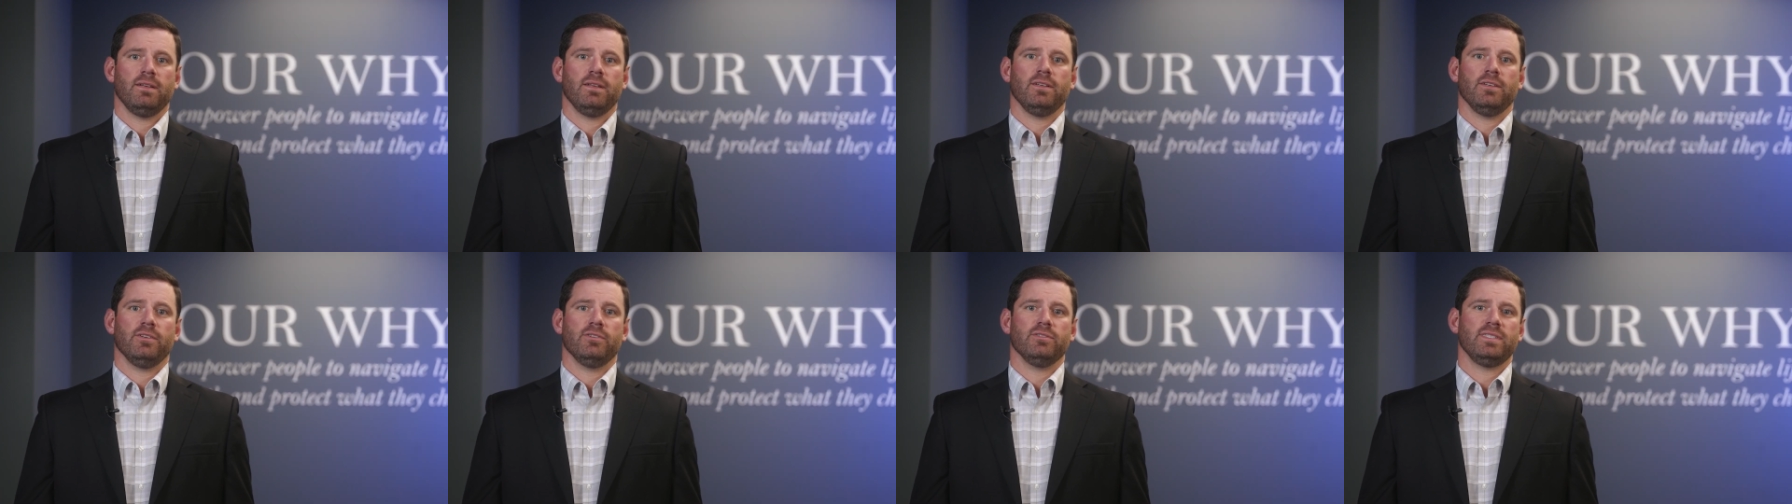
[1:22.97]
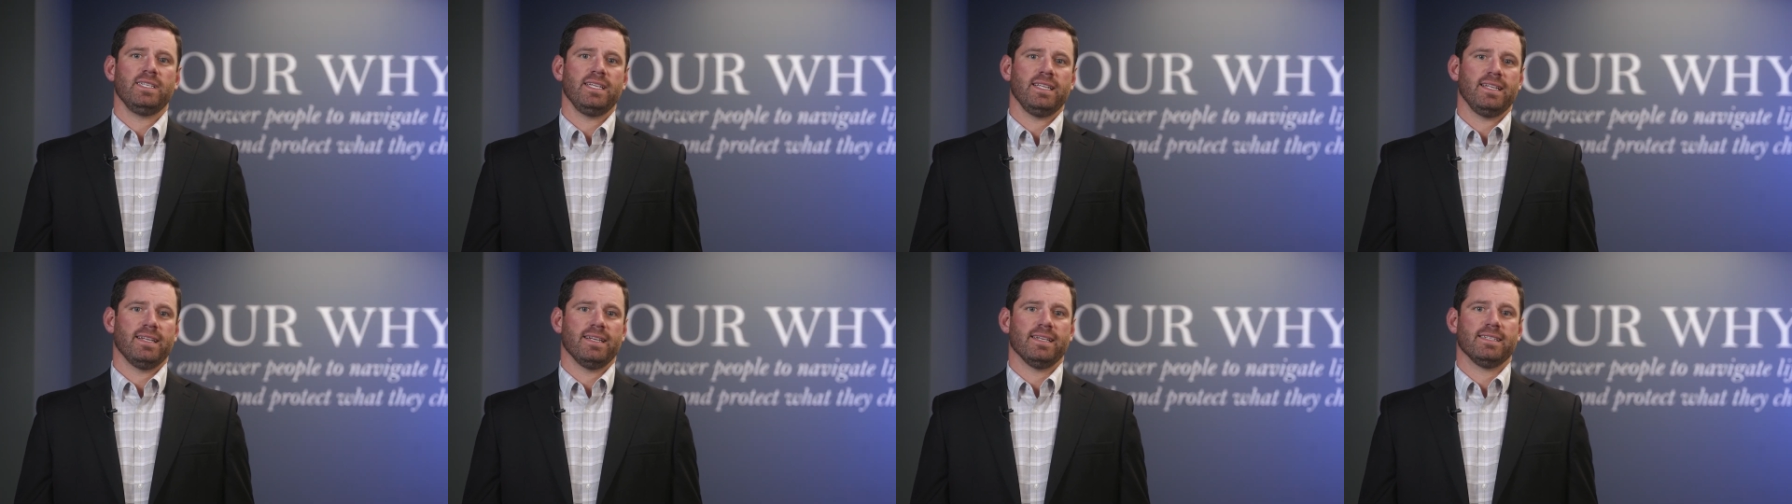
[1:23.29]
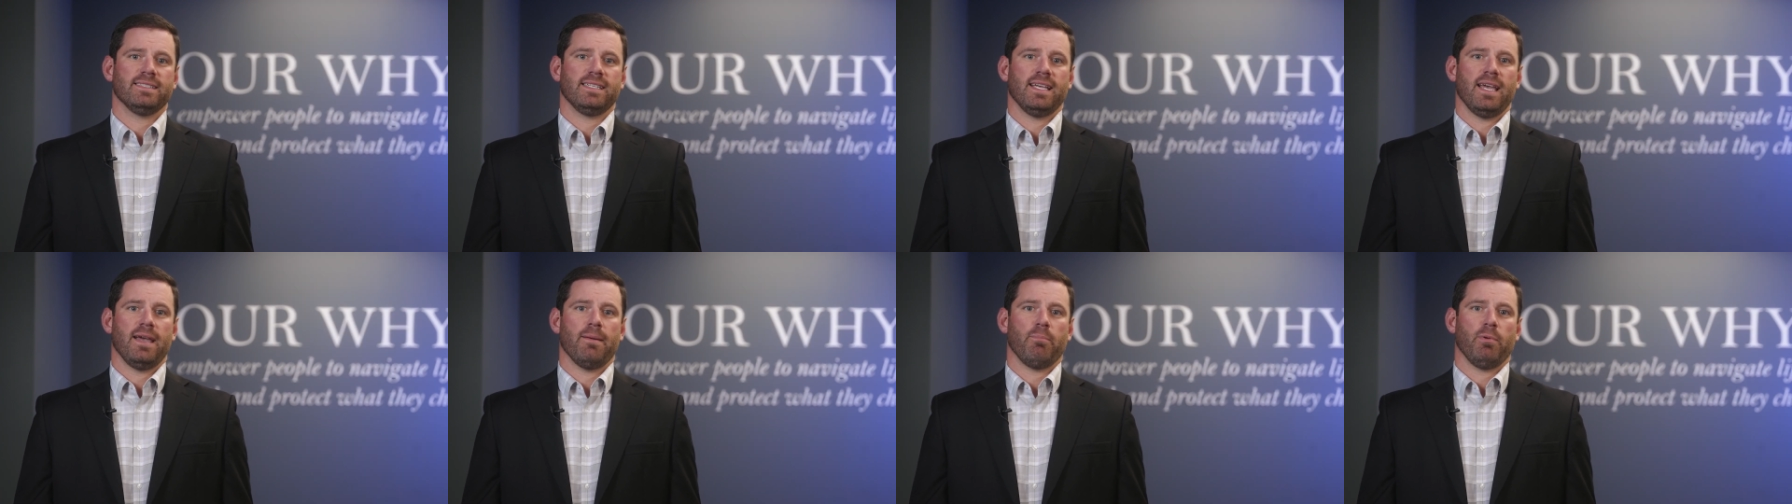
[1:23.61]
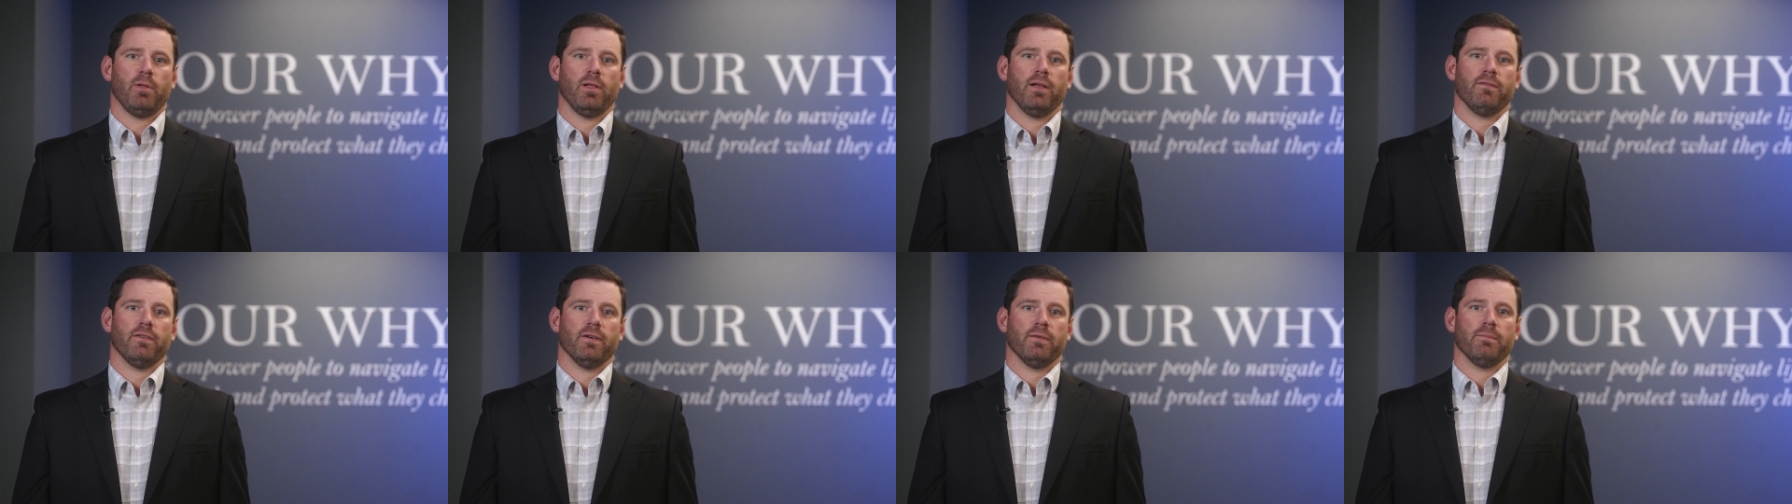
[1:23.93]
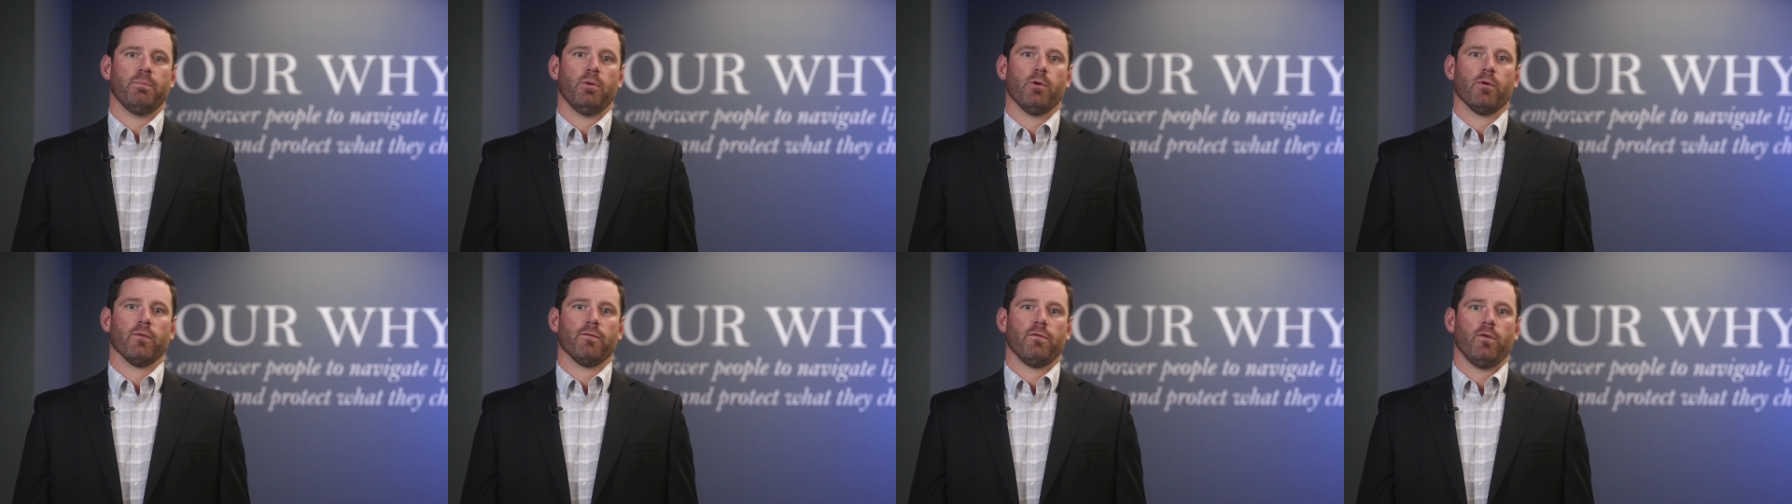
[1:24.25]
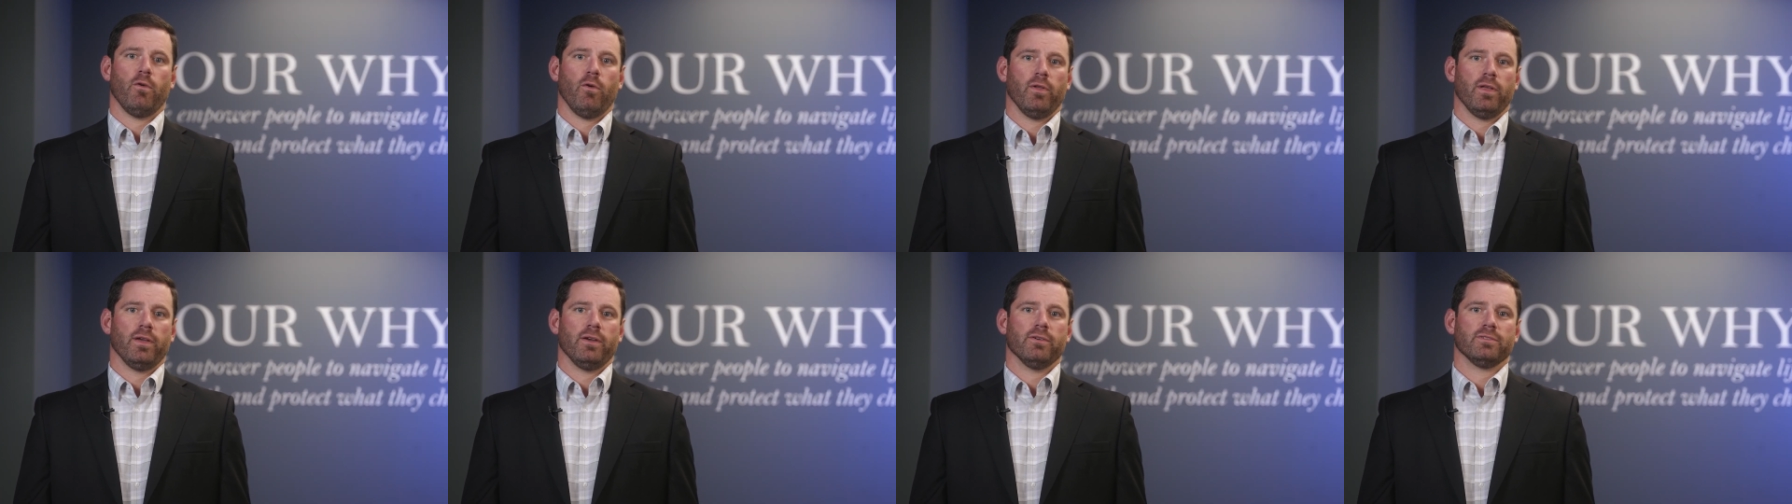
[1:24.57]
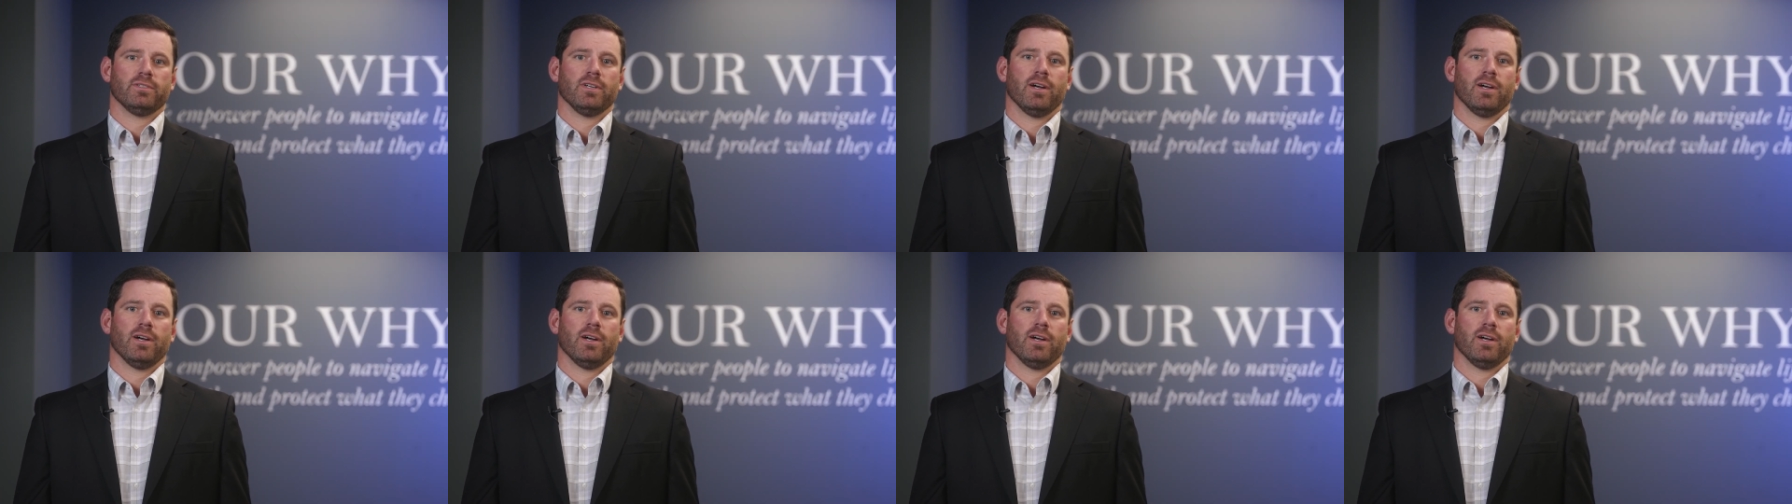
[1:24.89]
Using the example of a portfolio